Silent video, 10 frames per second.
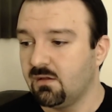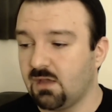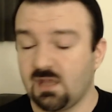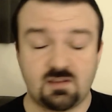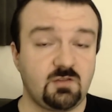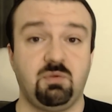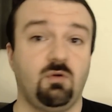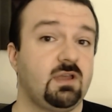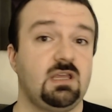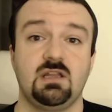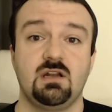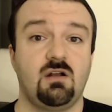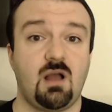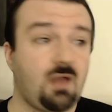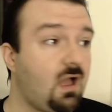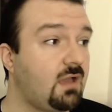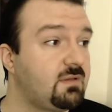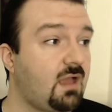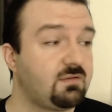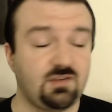at this point, you know, I'm, I
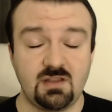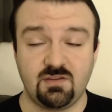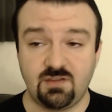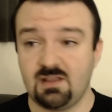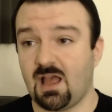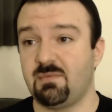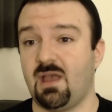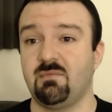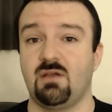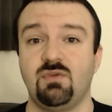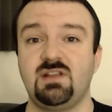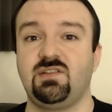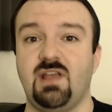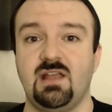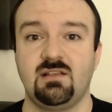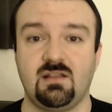mean, I said to say that I'm at my wit's end,